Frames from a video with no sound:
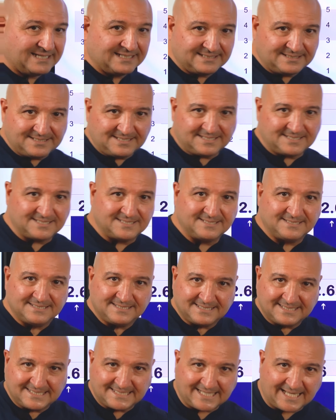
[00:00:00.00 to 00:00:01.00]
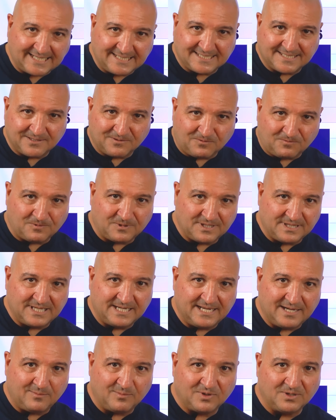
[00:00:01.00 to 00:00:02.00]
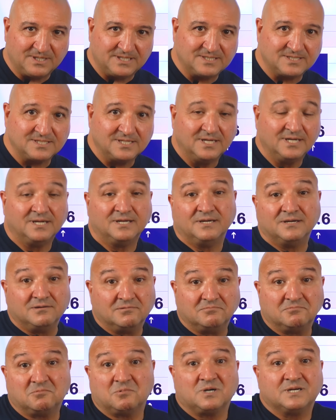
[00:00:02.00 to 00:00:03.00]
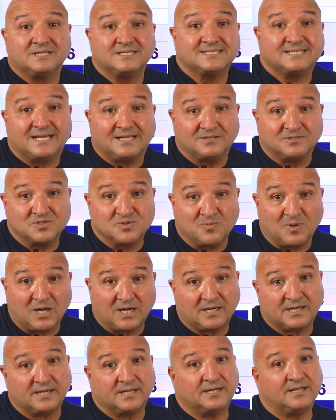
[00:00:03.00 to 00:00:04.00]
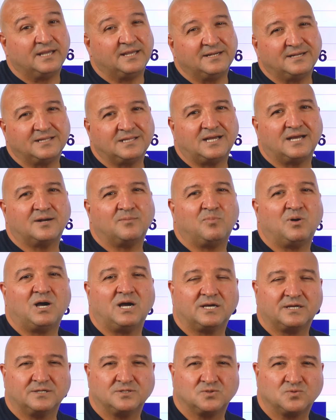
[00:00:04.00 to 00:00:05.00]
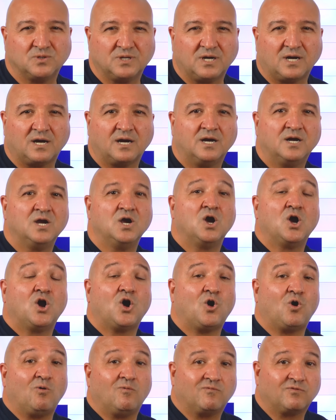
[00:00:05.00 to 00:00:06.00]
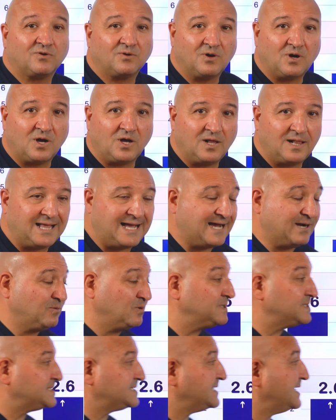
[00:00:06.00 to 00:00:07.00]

like just slice it where the number is, we're in a seller's market. In a lot of pockets we are. Overall, I would